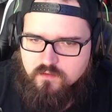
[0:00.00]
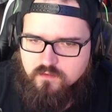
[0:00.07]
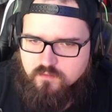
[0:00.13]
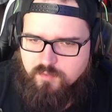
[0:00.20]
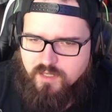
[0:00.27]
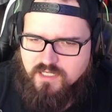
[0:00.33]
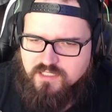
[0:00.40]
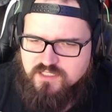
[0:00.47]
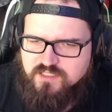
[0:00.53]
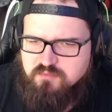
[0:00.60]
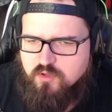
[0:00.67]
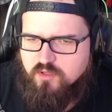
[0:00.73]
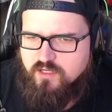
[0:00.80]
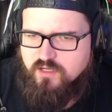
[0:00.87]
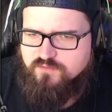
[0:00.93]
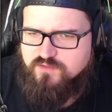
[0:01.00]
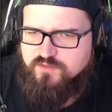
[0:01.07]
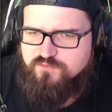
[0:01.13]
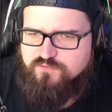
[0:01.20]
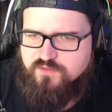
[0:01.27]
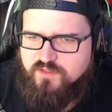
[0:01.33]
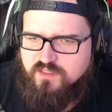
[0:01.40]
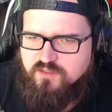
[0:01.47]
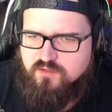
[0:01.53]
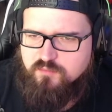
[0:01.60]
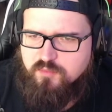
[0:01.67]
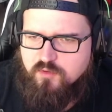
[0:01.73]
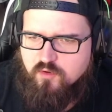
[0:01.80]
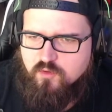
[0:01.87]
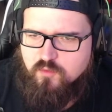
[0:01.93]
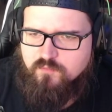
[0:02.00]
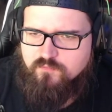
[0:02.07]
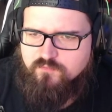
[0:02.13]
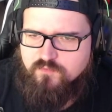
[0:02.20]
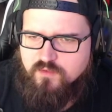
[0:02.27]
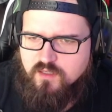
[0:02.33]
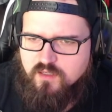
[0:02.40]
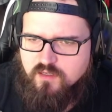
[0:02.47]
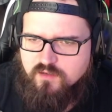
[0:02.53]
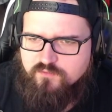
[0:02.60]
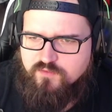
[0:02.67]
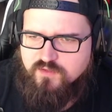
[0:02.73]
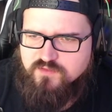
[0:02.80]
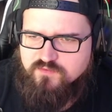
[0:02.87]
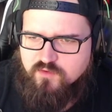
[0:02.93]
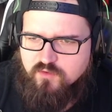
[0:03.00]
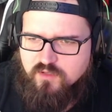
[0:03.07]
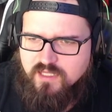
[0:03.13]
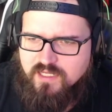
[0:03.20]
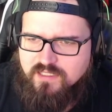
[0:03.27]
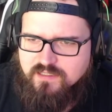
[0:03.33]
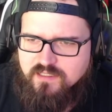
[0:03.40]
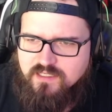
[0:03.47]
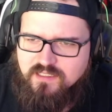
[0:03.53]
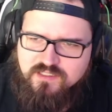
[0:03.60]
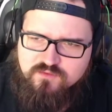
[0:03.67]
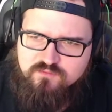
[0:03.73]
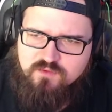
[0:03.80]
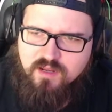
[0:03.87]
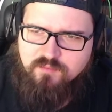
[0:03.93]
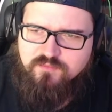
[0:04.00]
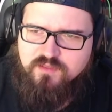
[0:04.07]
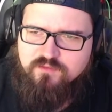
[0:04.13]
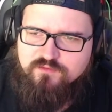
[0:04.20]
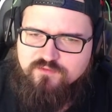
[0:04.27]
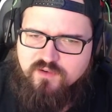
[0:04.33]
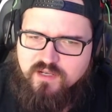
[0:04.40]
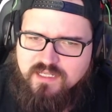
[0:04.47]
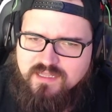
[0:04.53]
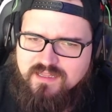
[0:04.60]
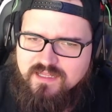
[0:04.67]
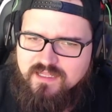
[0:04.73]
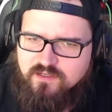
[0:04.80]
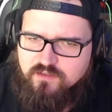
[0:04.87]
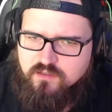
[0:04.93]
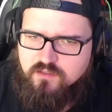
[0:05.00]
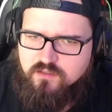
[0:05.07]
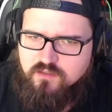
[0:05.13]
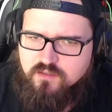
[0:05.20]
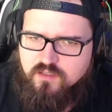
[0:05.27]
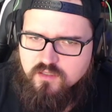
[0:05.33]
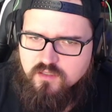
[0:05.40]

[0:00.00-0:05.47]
Package is small enough to fit in your palm. Feels very light. It is wrapped in fine leather.